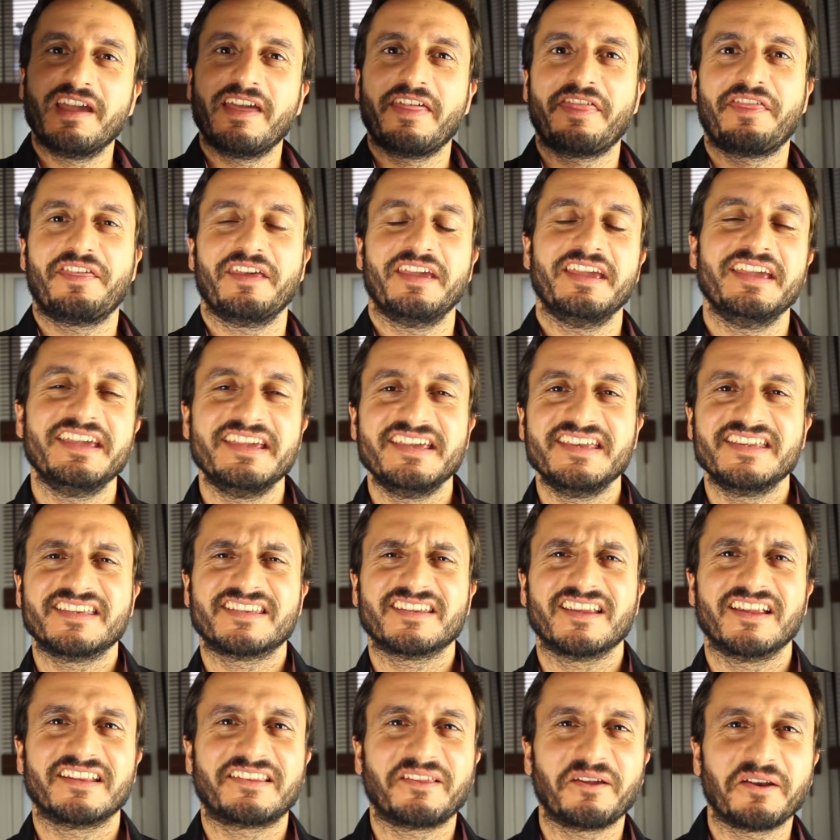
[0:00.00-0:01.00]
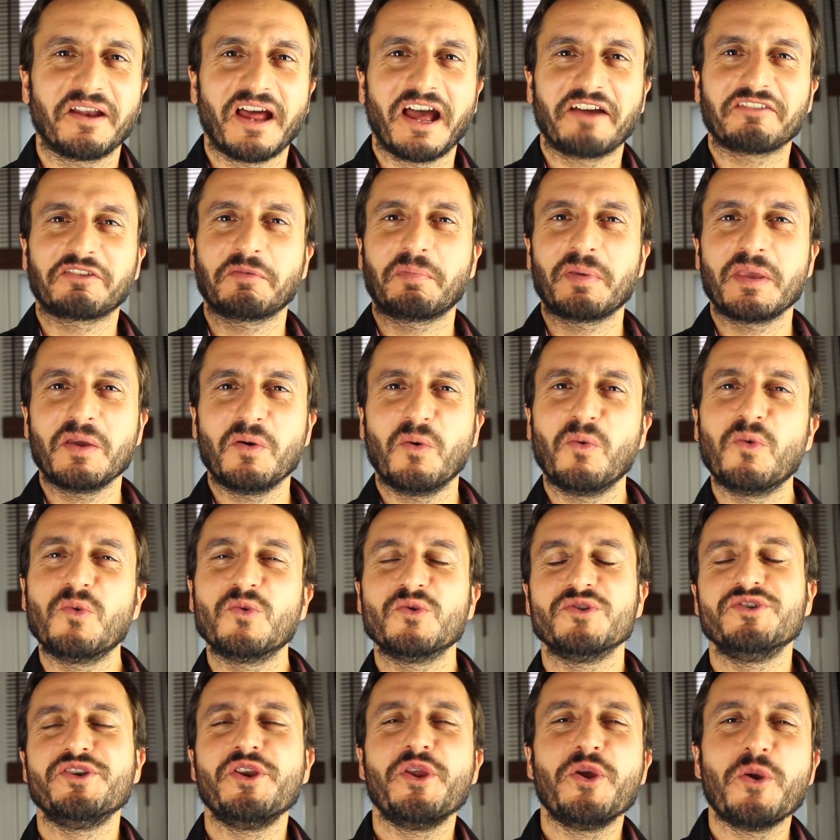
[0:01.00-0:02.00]
myth is, don't I have to be
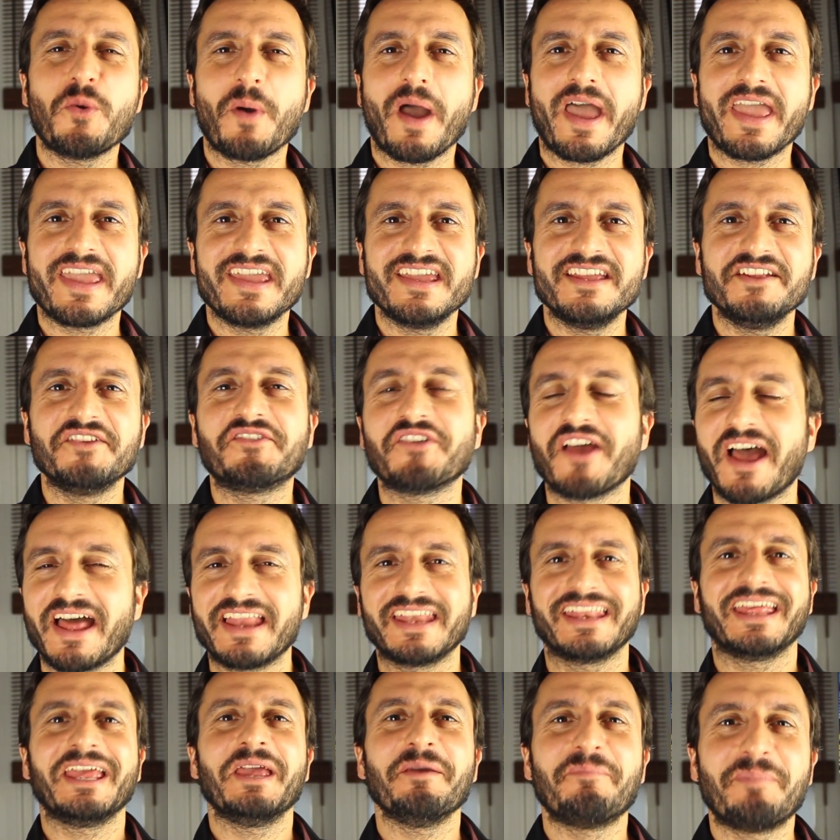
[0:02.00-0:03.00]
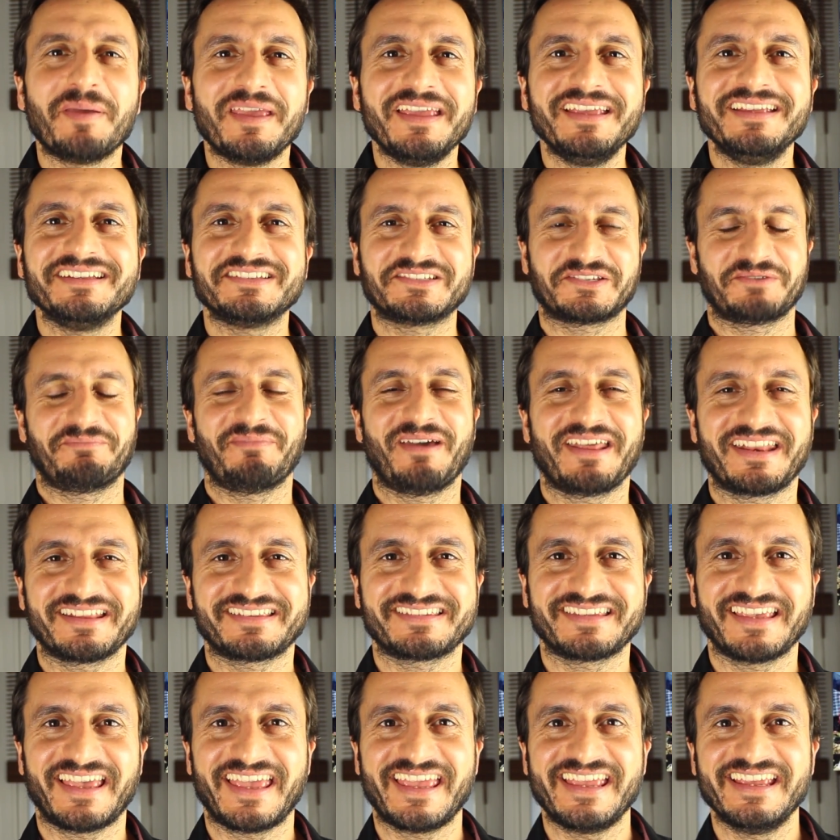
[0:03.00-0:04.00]
all new age and hippie to
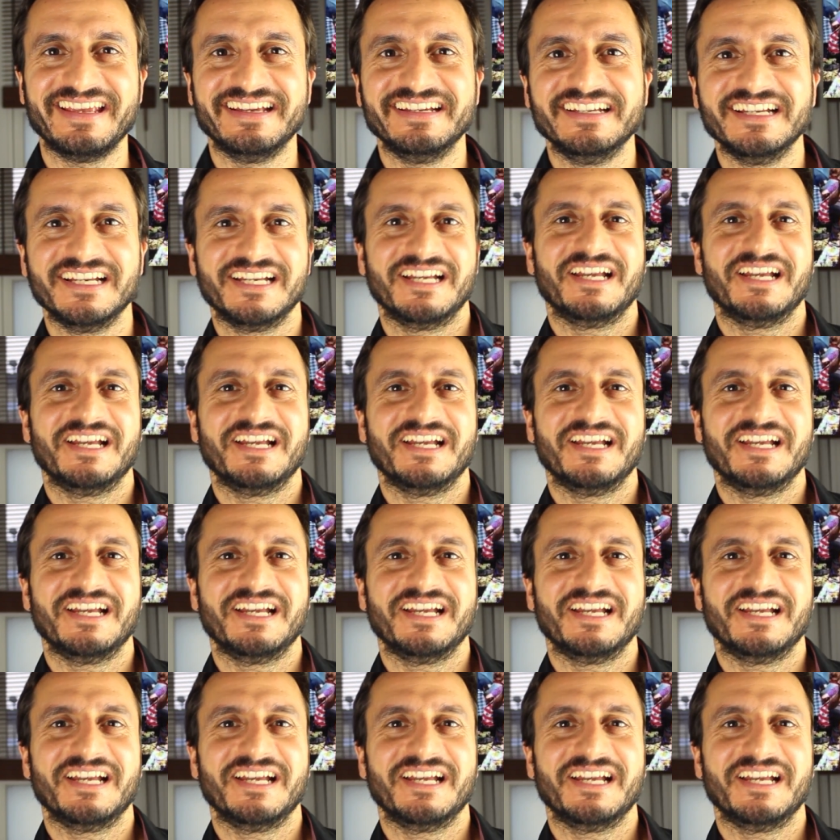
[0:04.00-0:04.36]
meditate?